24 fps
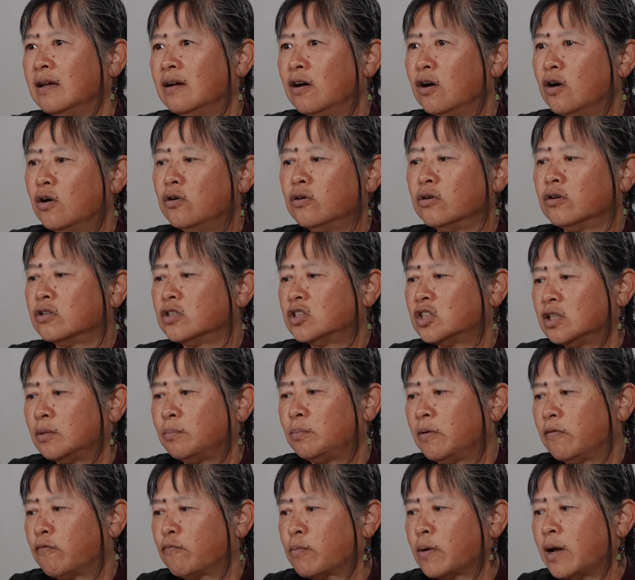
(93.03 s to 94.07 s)
ownership
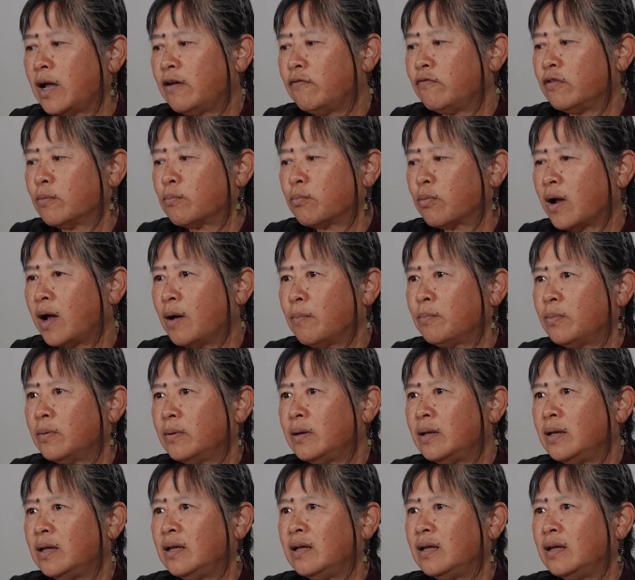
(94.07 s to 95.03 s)
of private property